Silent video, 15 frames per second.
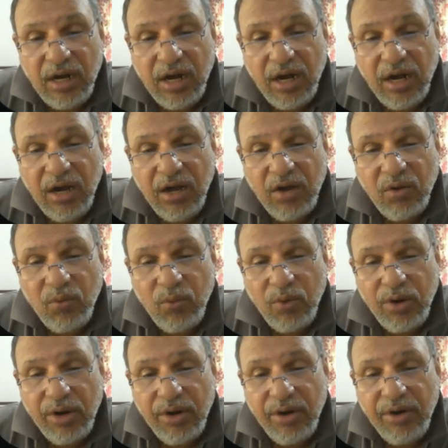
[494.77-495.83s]

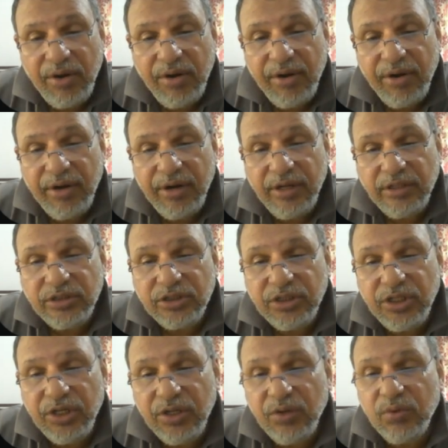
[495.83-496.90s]
R1 is
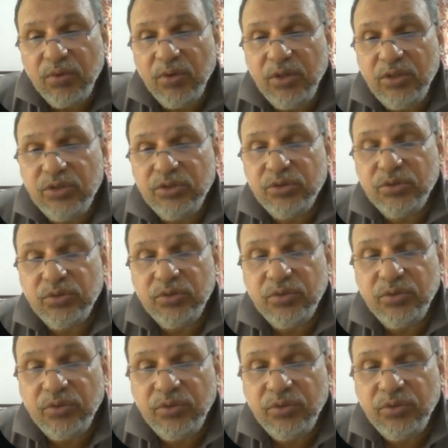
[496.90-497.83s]
equal to